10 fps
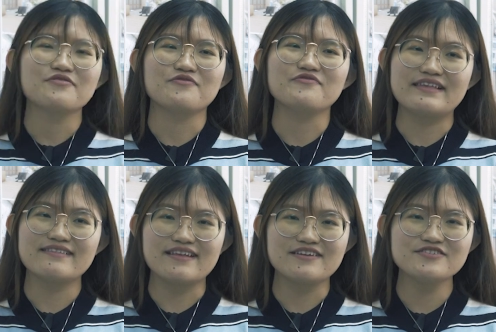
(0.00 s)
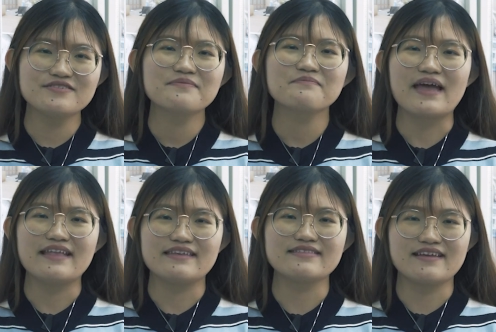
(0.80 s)
to research
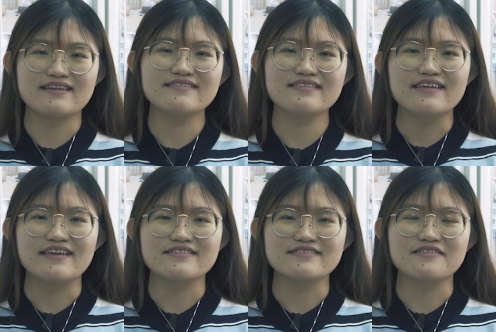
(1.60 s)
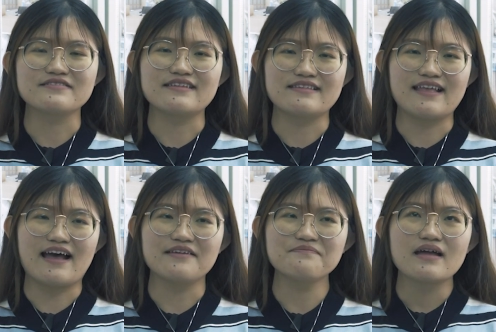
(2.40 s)
many things in the
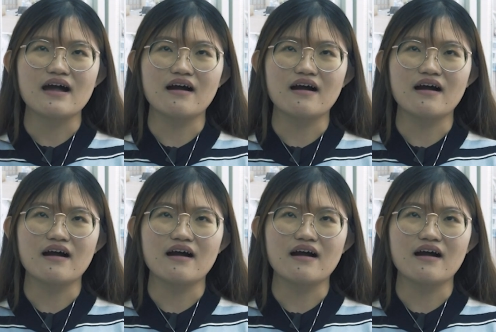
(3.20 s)
design.